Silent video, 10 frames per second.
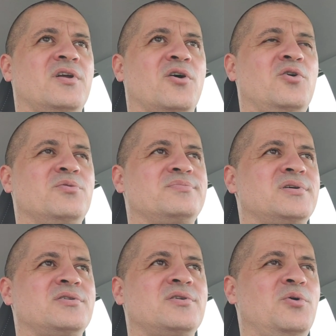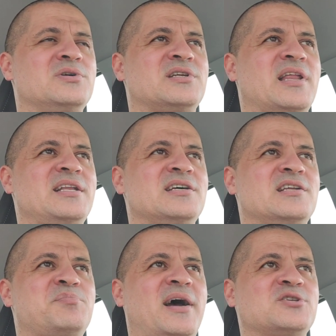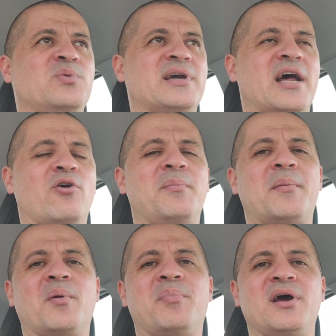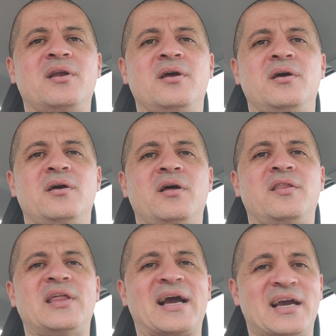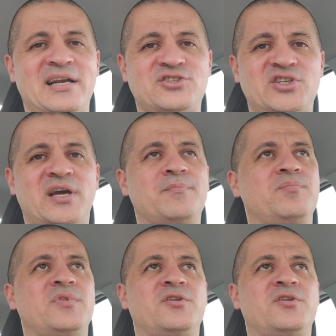you know, who who is it they did this past week? I don't remember, but that kind of shit.